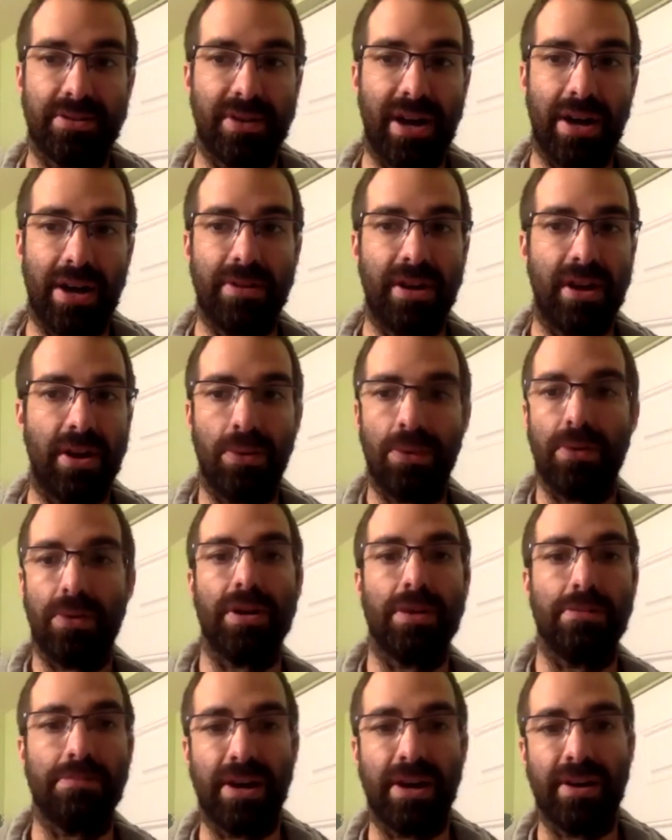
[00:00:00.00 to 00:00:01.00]
I'm not
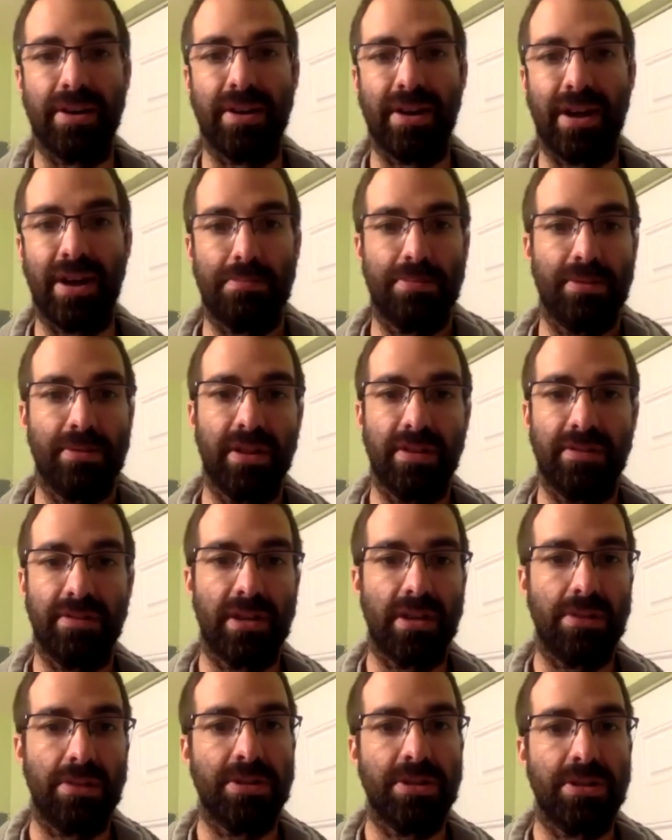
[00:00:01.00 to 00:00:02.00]
worried about it. I believe
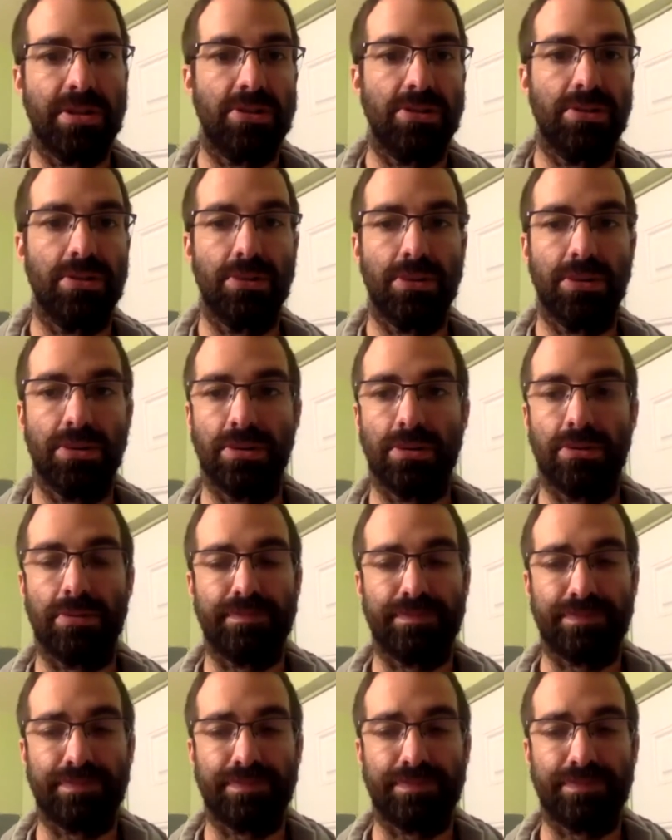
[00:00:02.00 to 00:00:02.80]
W S U will